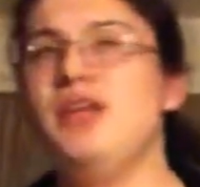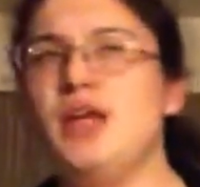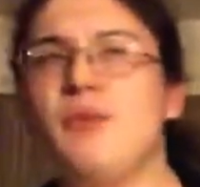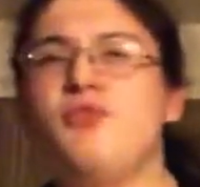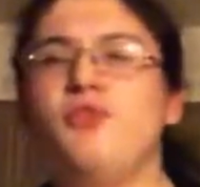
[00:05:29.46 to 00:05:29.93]

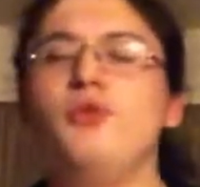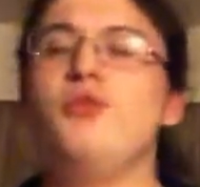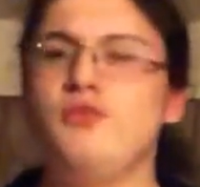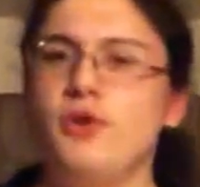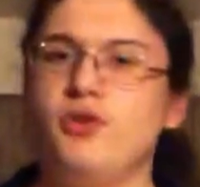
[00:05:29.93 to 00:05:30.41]

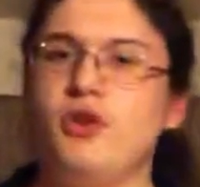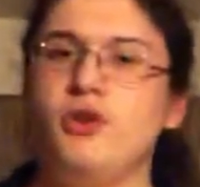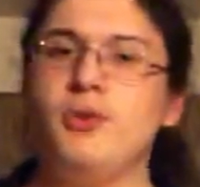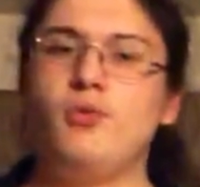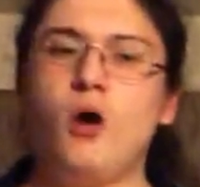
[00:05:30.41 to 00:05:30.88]
absolutely felt a
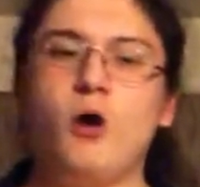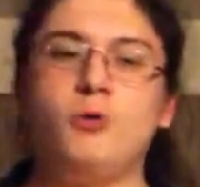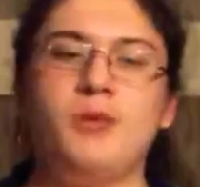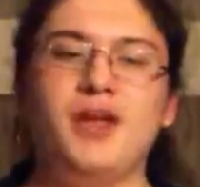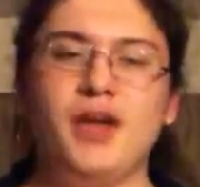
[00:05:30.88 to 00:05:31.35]
little bit
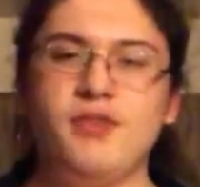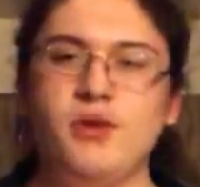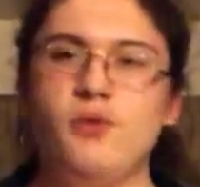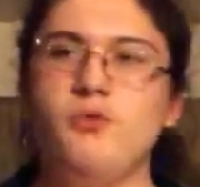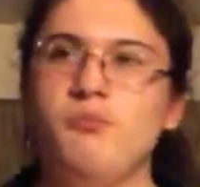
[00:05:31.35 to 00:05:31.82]
wrong, but I
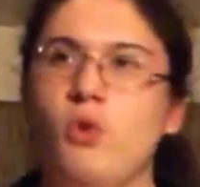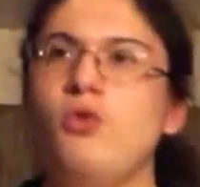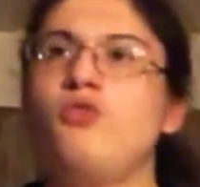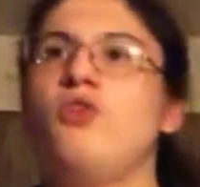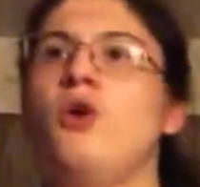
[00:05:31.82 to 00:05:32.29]
think it was
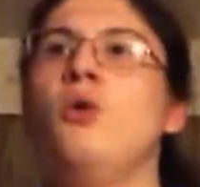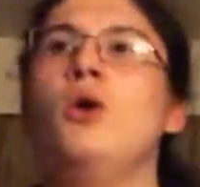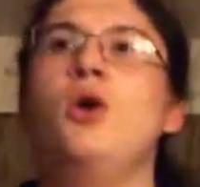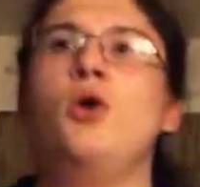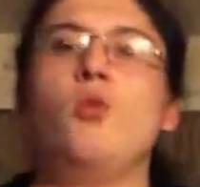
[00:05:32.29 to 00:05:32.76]
more so
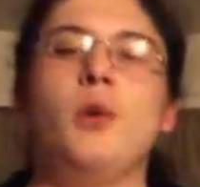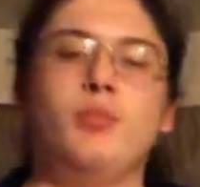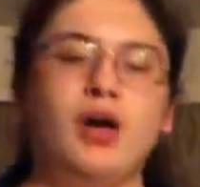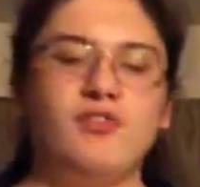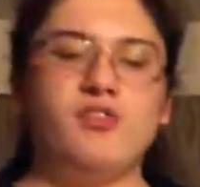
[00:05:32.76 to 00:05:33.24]
when
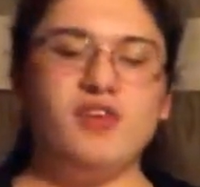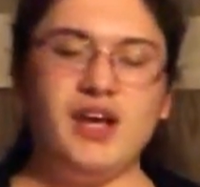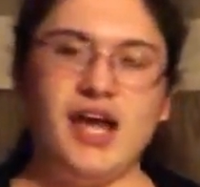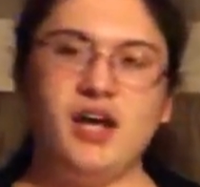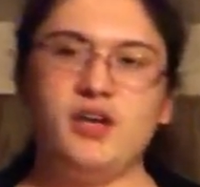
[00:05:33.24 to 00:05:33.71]
Prophecy
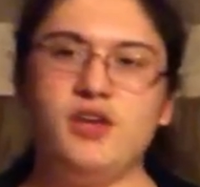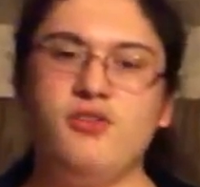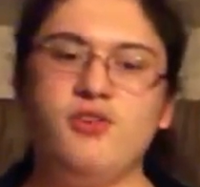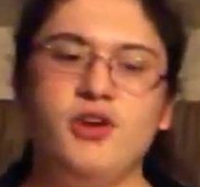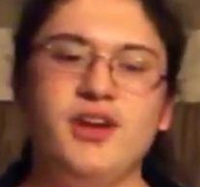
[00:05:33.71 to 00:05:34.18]
and Anarchy
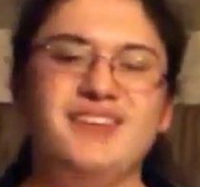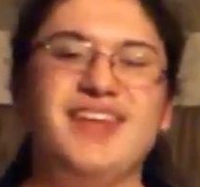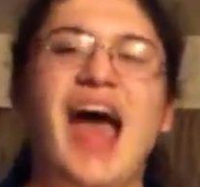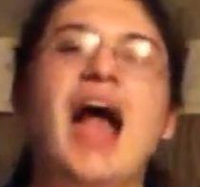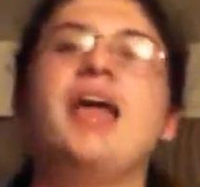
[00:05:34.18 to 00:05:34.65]
started
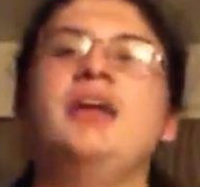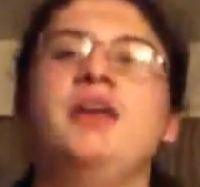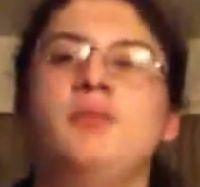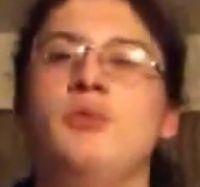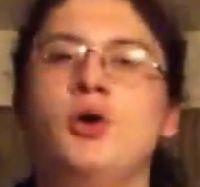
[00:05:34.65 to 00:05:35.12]
attacking
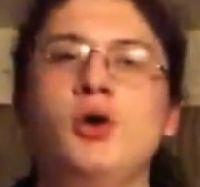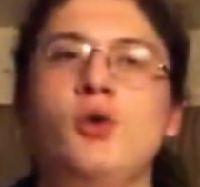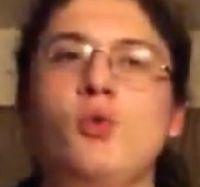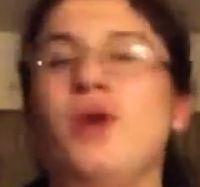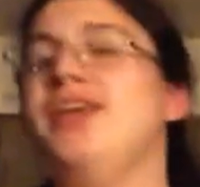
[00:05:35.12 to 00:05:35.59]
him
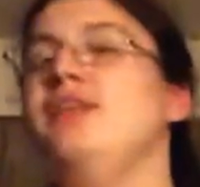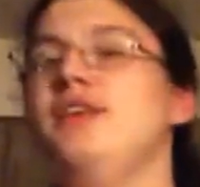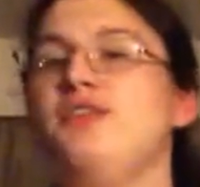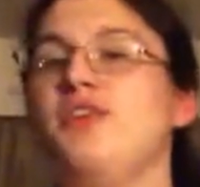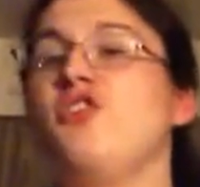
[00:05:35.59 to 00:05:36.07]
when he
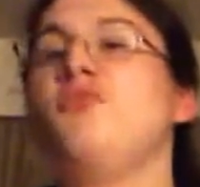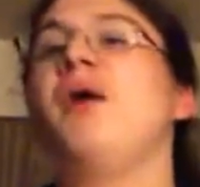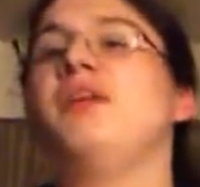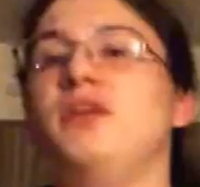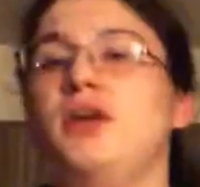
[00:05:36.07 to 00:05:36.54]
least
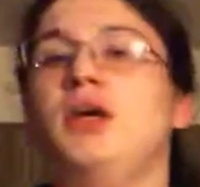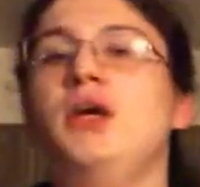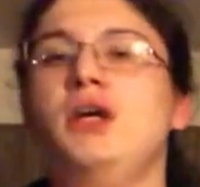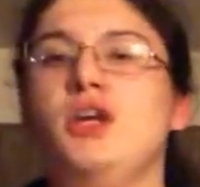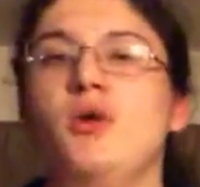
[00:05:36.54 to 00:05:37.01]
expected it.
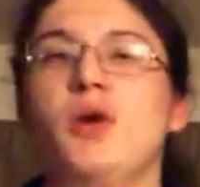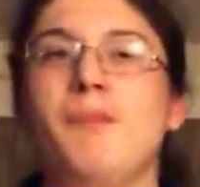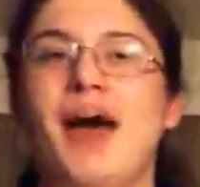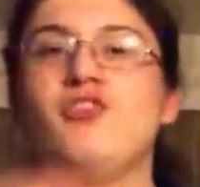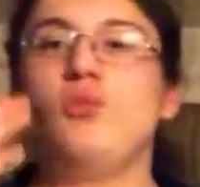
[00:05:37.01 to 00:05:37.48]
You know, in a
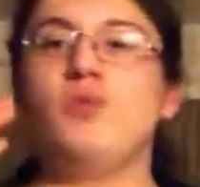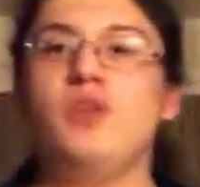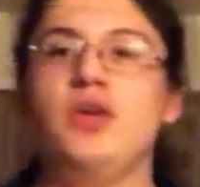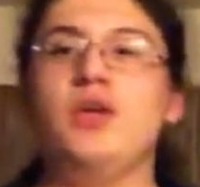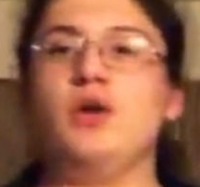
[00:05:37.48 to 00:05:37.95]
match with
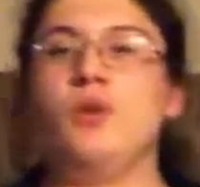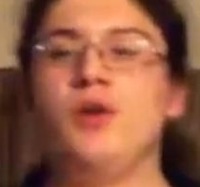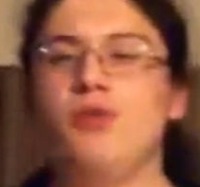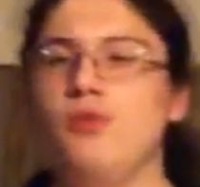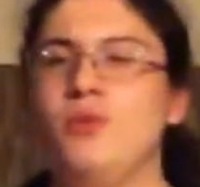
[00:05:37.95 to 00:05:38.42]

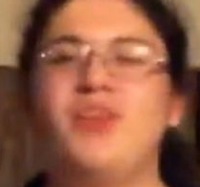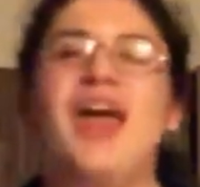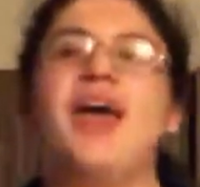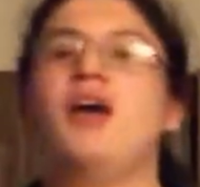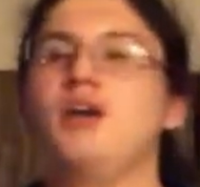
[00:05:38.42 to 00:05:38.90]

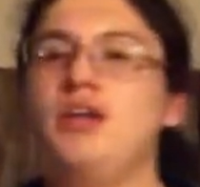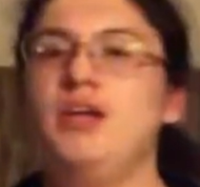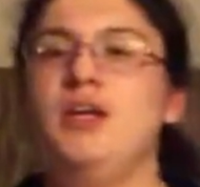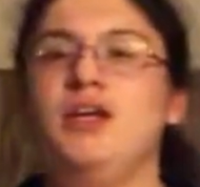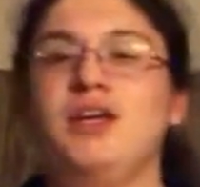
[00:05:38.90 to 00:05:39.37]

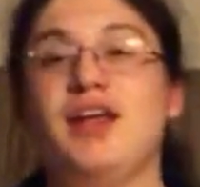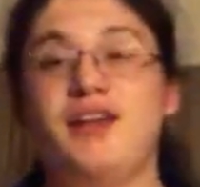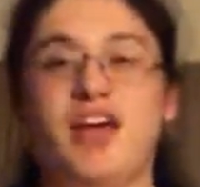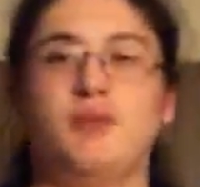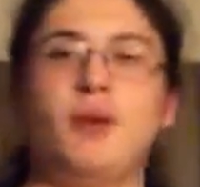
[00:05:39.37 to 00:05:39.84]
Anarchy, he'd get
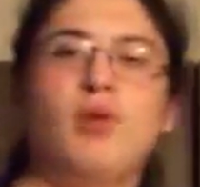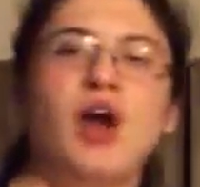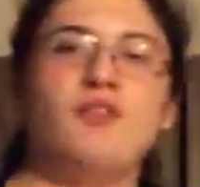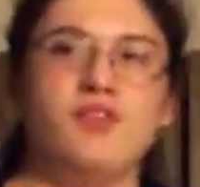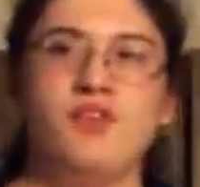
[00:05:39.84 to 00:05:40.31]
attacked by
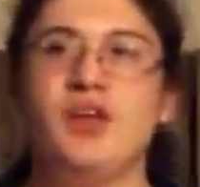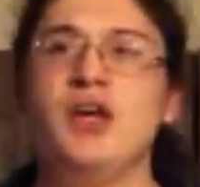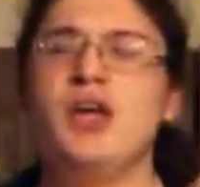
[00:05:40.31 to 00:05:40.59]
Prophecy.